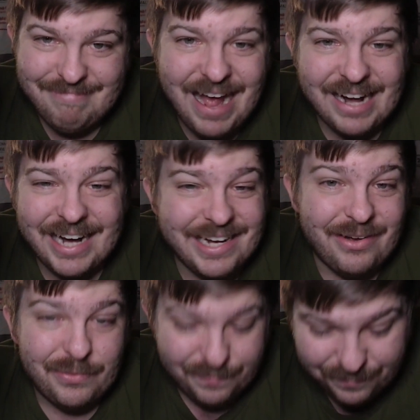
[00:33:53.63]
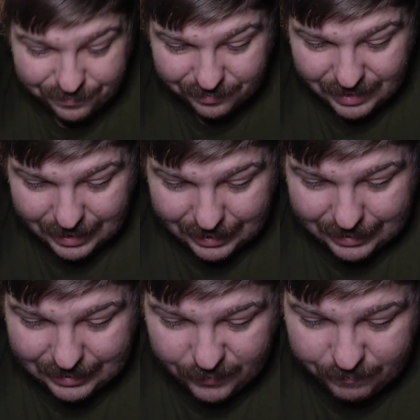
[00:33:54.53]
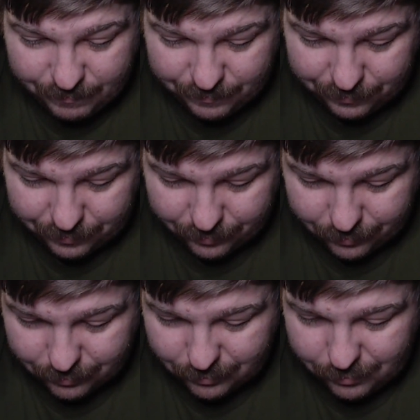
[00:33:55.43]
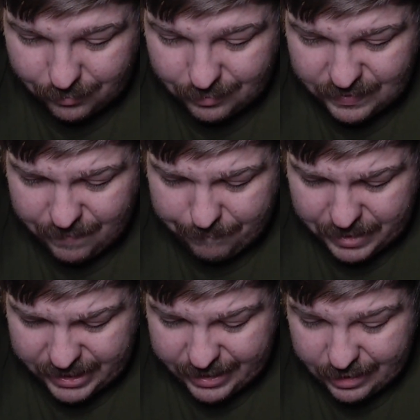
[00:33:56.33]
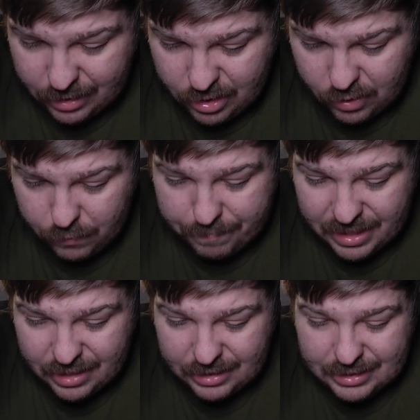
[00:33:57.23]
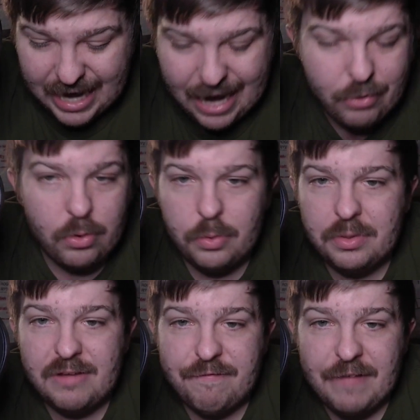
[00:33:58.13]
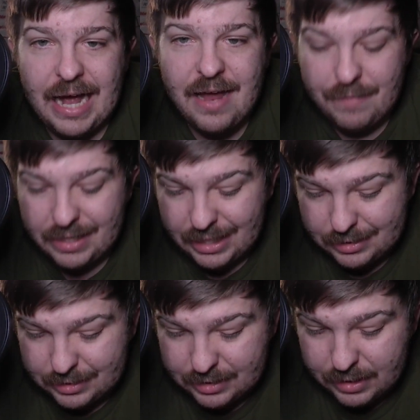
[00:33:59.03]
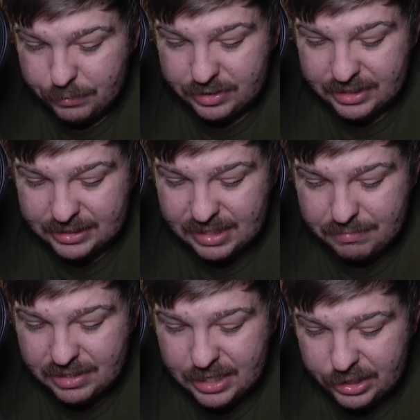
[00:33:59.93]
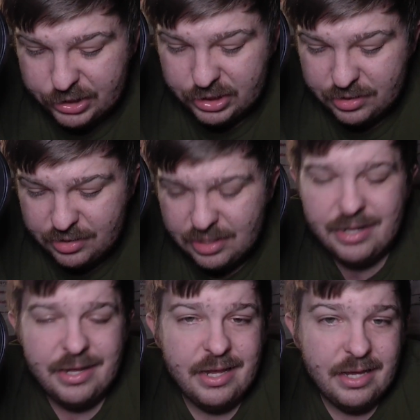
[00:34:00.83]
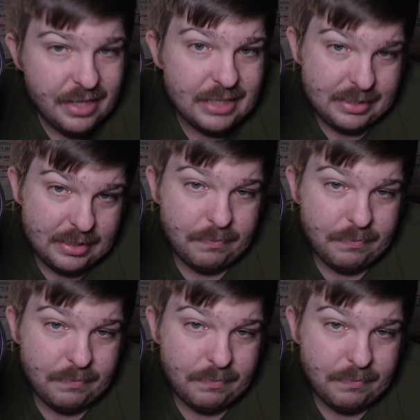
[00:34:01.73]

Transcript: not ideal. Um, but you know, being down only five against the number six team in the nation, that's